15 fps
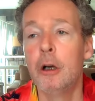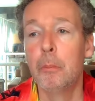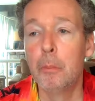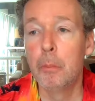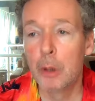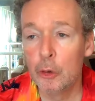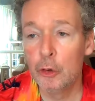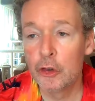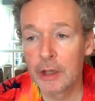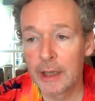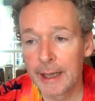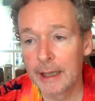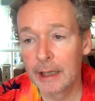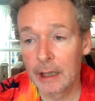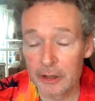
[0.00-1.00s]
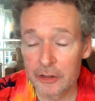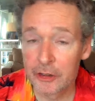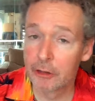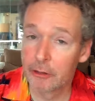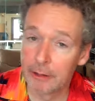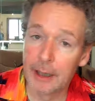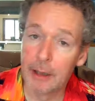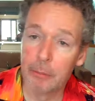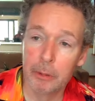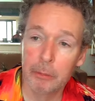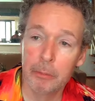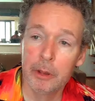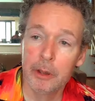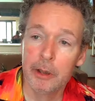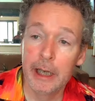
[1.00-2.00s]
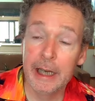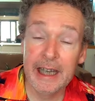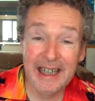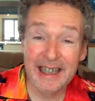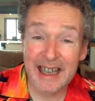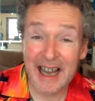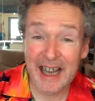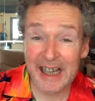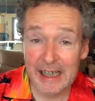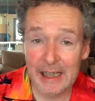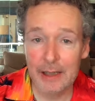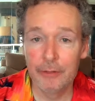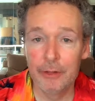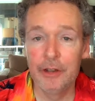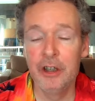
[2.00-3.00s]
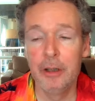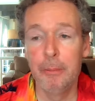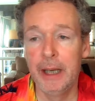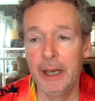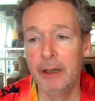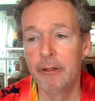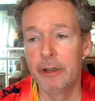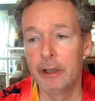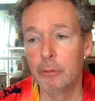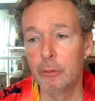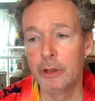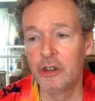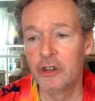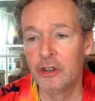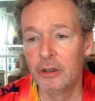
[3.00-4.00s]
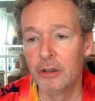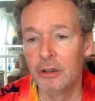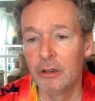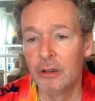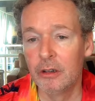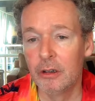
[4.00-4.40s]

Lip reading: most lackluster album in that 11-year period, which